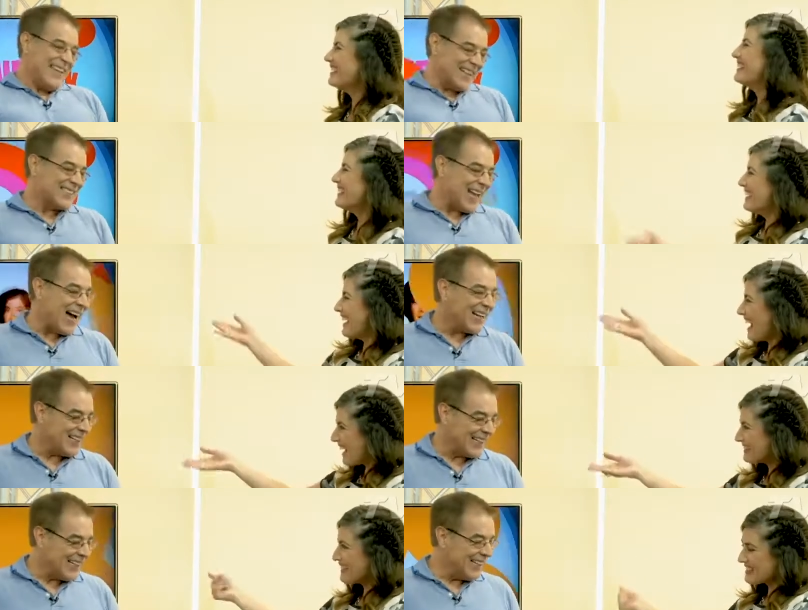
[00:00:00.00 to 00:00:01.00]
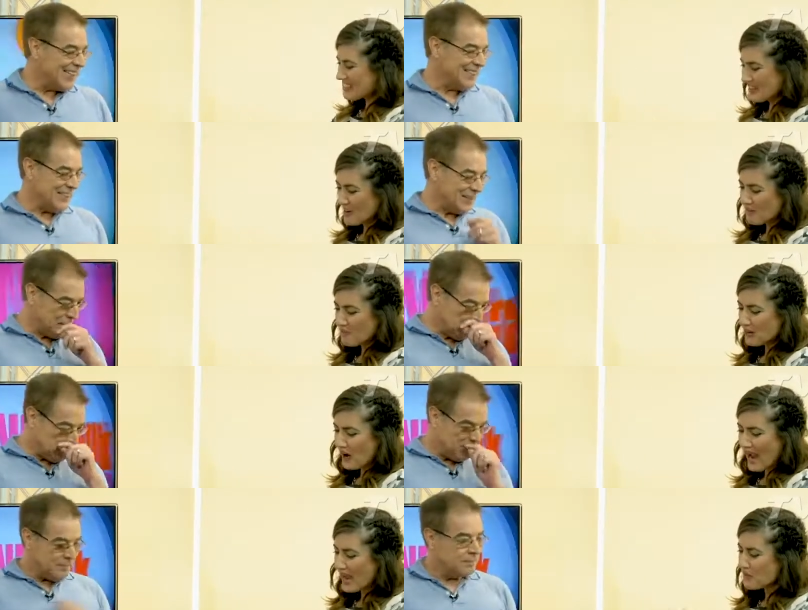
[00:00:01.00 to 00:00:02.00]
Speaker 1: Exactly. I'd like
Speaker 2: to know about
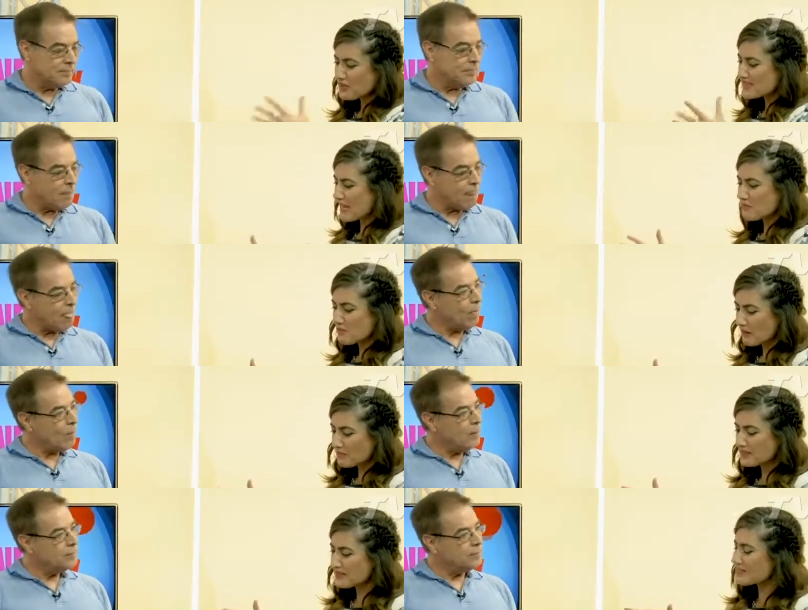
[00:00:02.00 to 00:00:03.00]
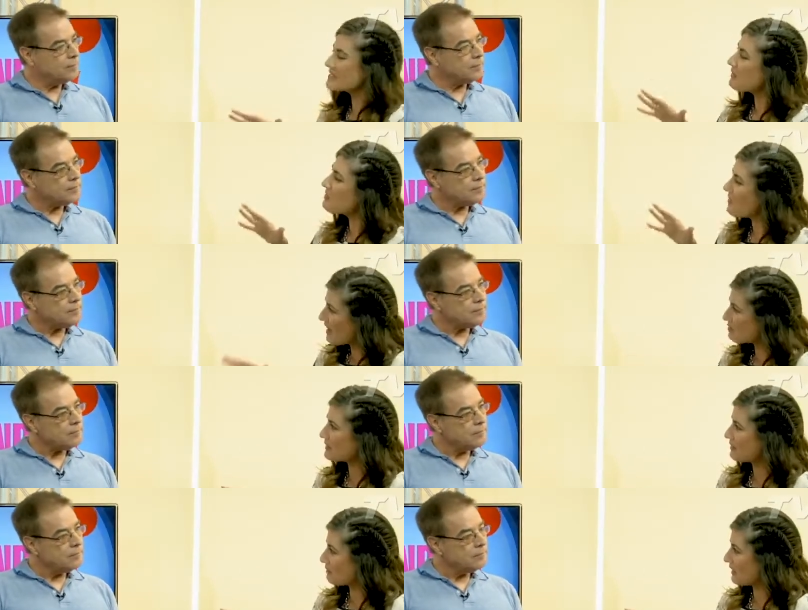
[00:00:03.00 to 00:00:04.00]
how this came about because this is a
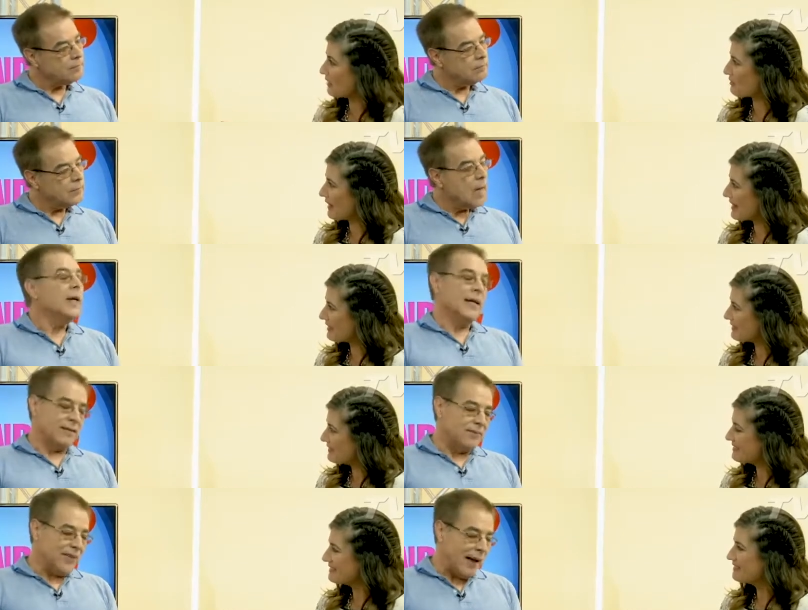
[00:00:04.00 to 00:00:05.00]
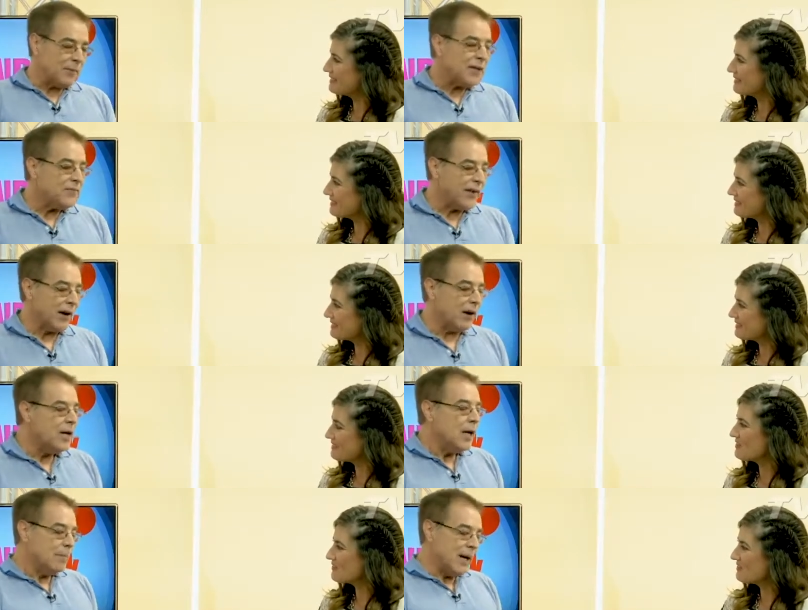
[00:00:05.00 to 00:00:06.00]
family affair, right?
Speaker 1: It's a family affair.
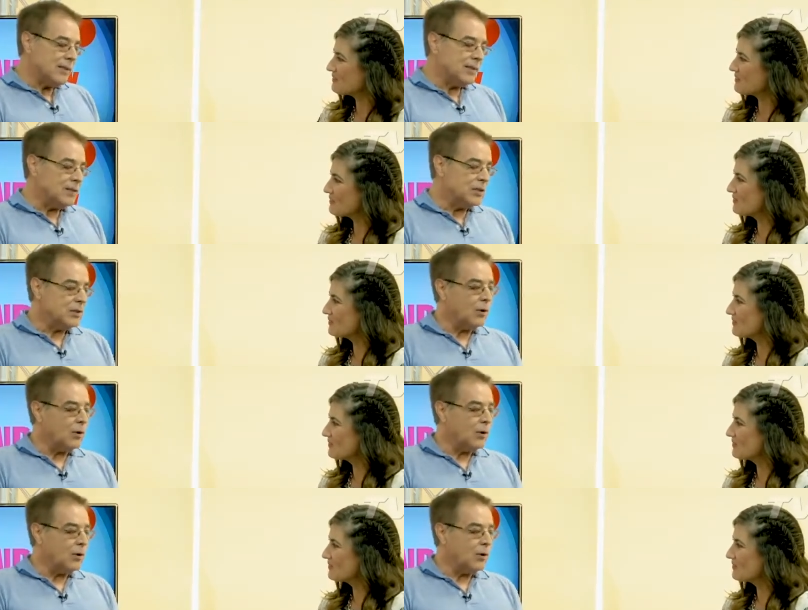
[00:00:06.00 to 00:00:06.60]
My sister